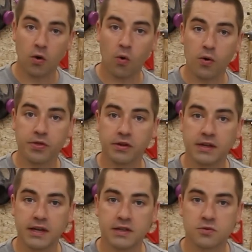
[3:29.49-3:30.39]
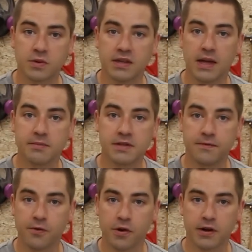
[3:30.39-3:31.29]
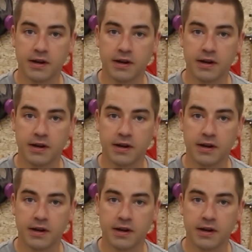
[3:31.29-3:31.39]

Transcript: or the leads with the MC4